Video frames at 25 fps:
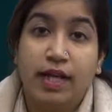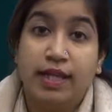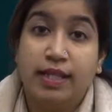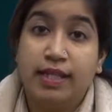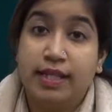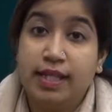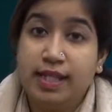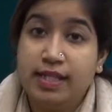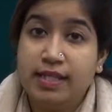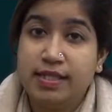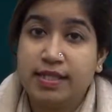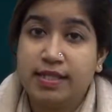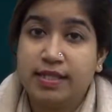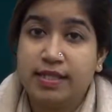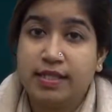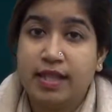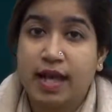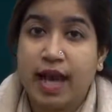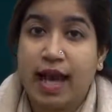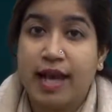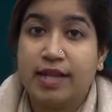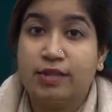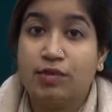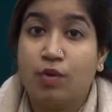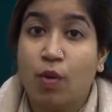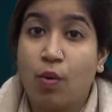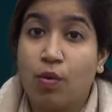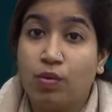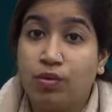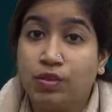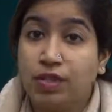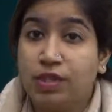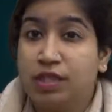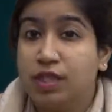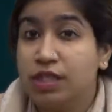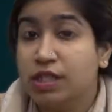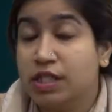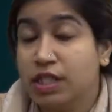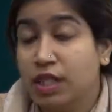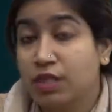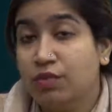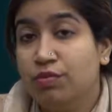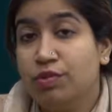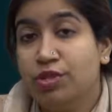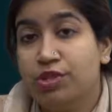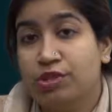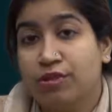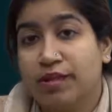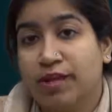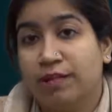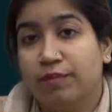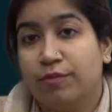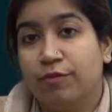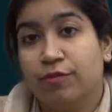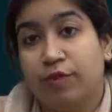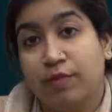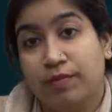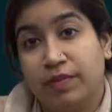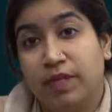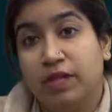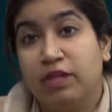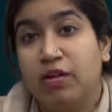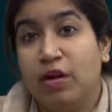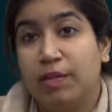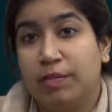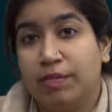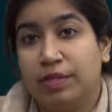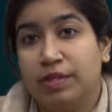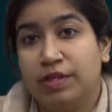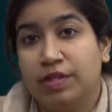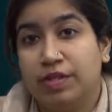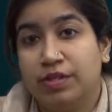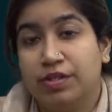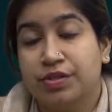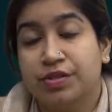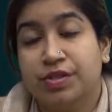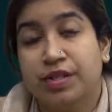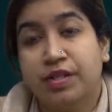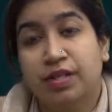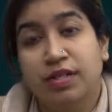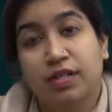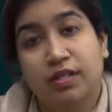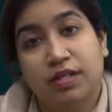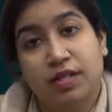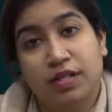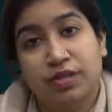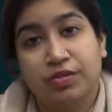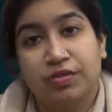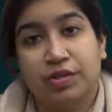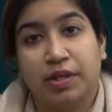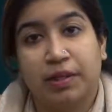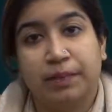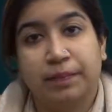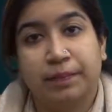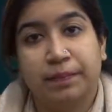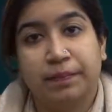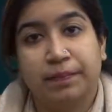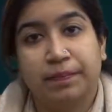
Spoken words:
This has also distinguished them from their competitors in the industry.